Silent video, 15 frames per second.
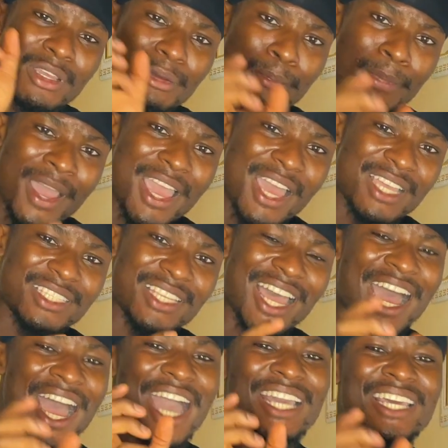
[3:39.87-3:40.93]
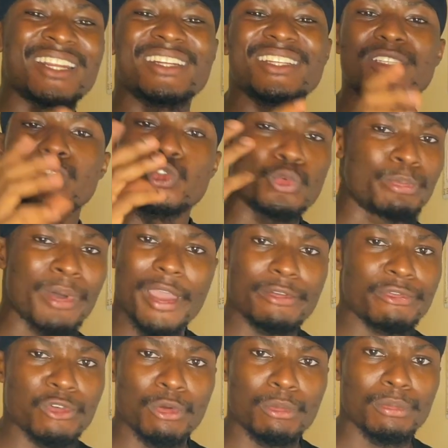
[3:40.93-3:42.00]
buyers are agreeing to buy
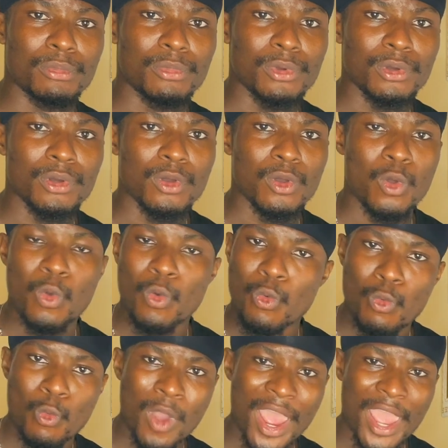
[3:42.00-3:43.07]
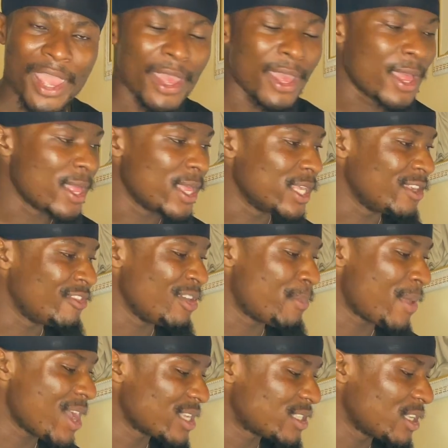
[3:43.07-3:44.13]
from. Why? If a
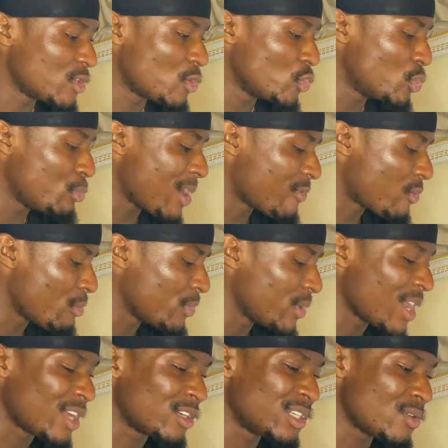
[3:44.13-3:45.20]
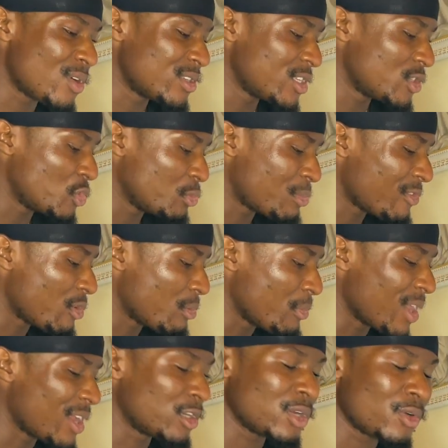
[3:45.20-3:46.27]
buyer says he's going to buy from here, another one says he's going to buy from here,
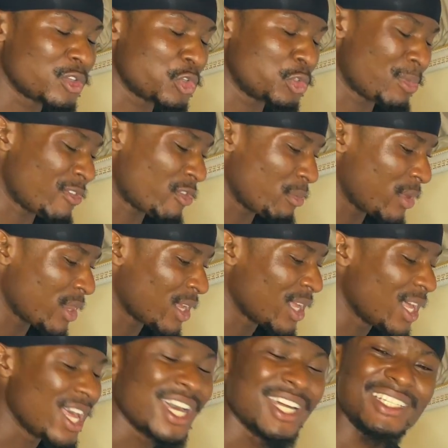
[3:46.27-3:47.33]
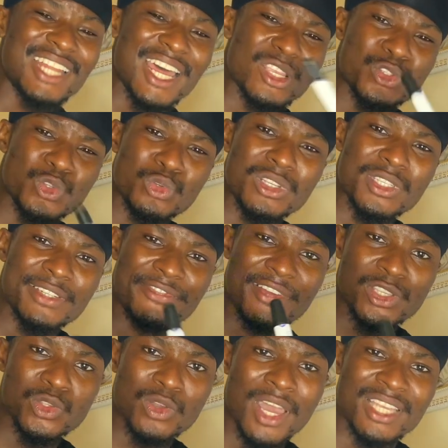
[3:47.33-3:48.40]
another one is going to buy from here, that zone is
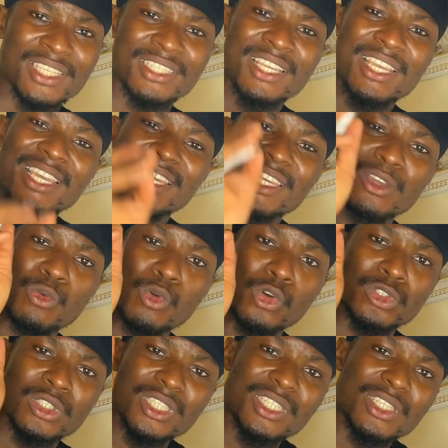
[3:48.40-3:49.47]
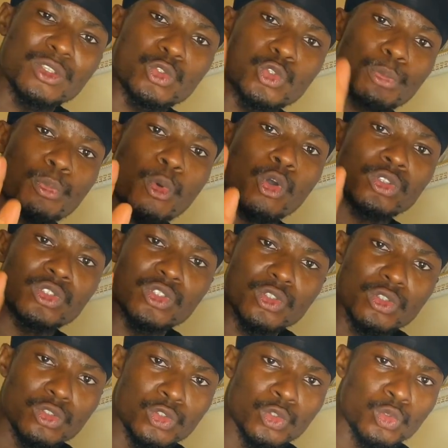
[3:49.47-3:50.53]
referred to as a what? Support
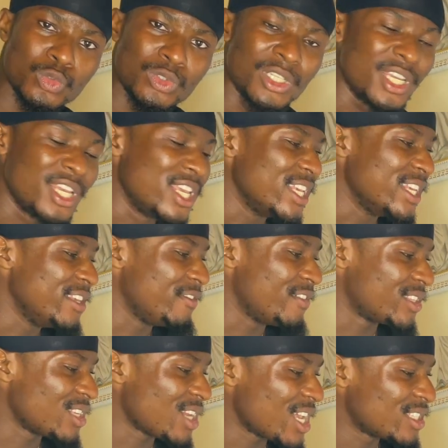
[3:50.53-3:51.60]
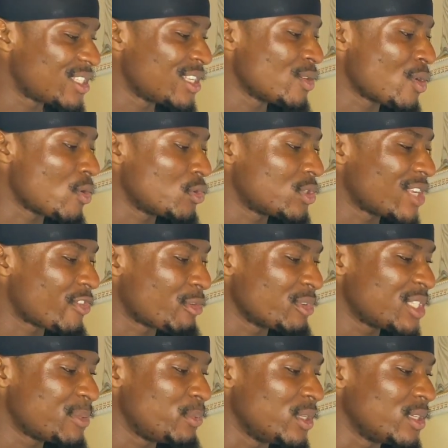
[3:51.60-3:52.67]
zone. If a seller says you're going to sell from
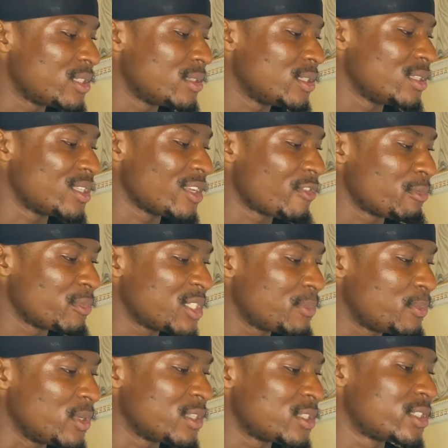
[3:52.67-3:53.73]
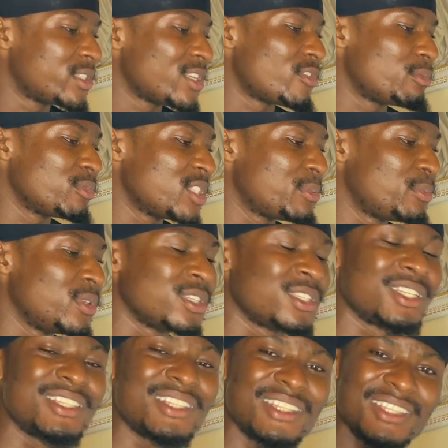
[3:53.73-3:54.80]
this place, sell from this place, sell from this place,
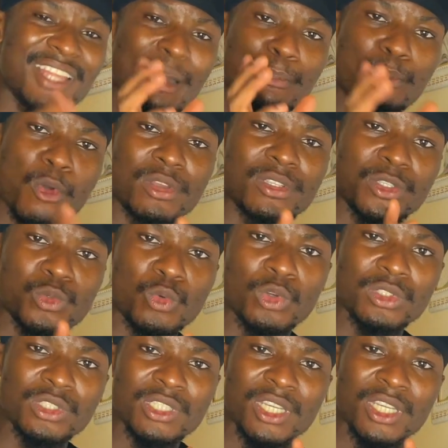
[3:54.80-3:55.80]
that point is what?